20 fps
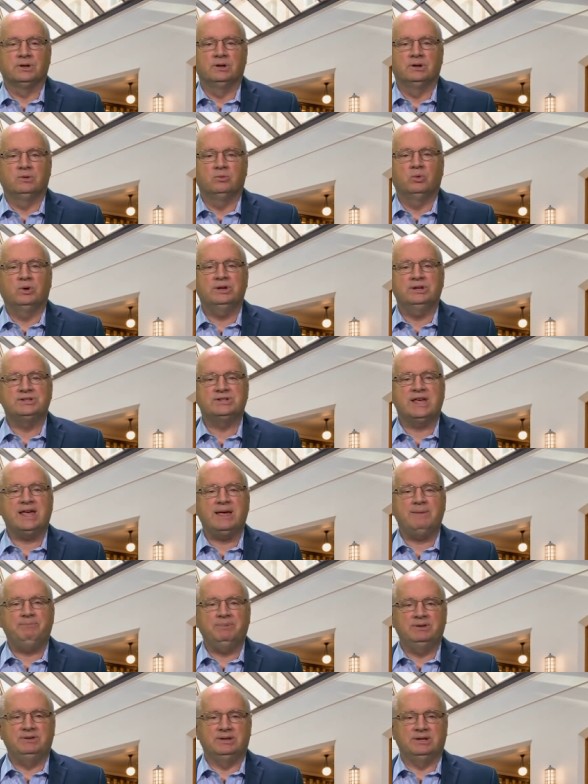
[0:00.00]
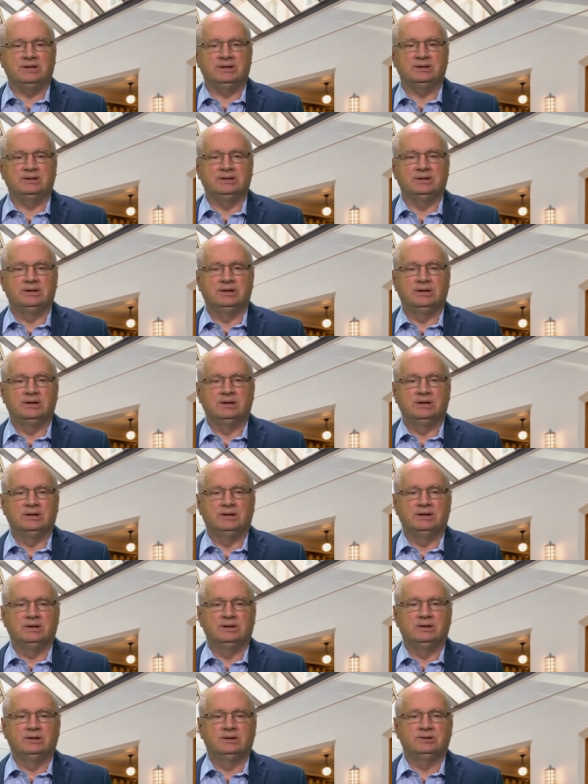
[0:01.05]
What has happened then
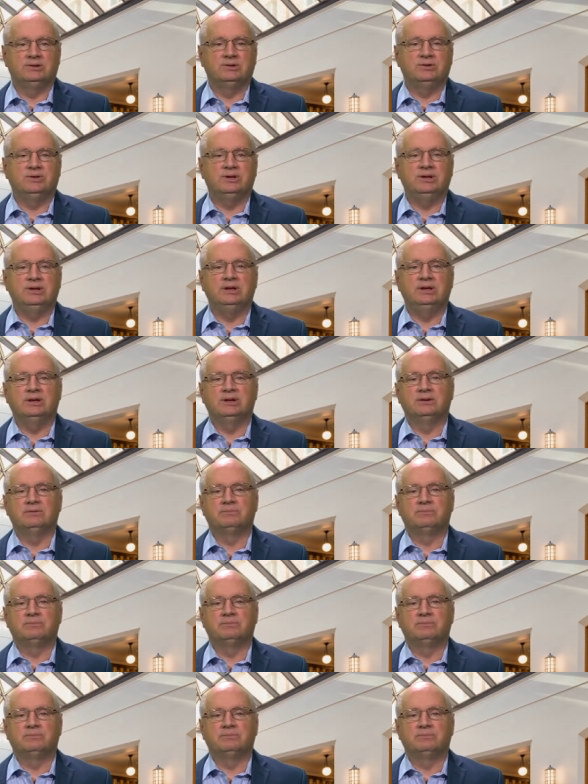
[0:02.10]
to the